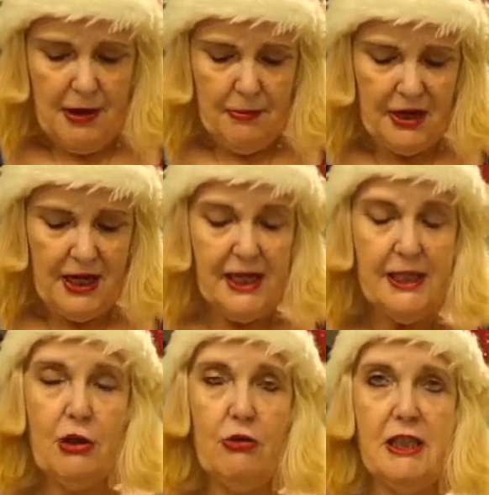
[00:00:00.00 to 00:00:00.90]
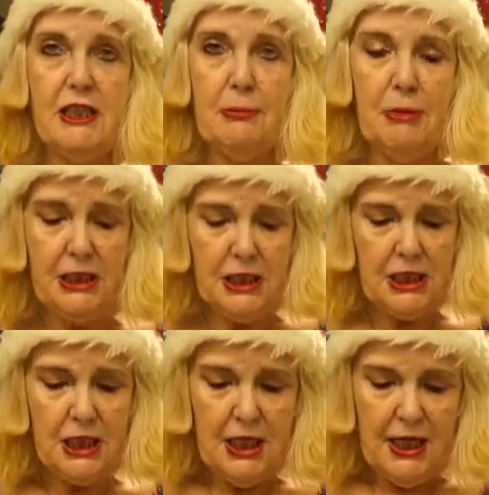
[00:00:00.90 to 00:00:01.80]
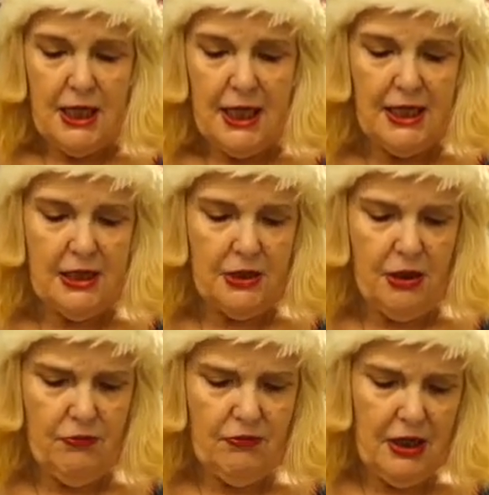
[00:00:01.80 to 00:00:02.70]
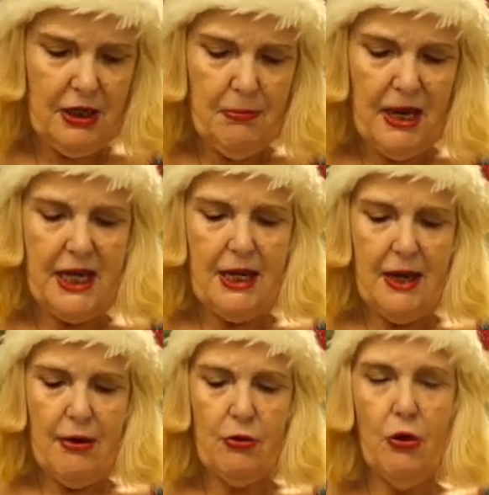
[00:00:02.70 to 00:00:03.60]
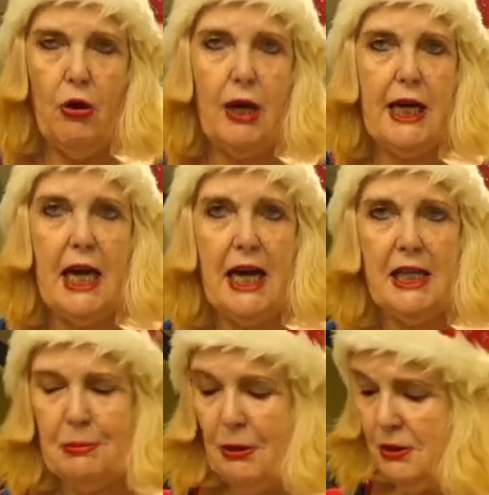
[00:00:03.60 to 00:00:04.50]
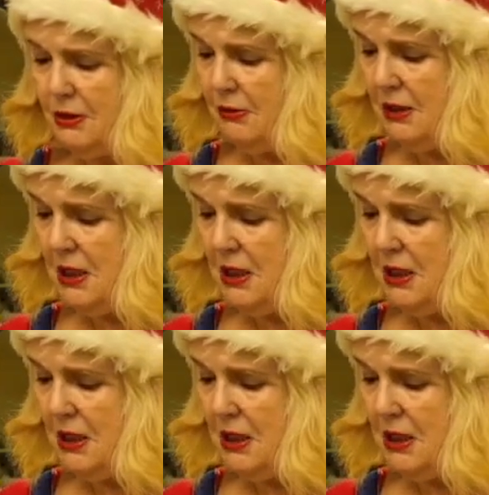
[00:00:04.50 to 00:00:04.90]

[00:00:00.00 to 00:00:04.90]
But it is Christmas, and I don't really make alcoholic cakes most of the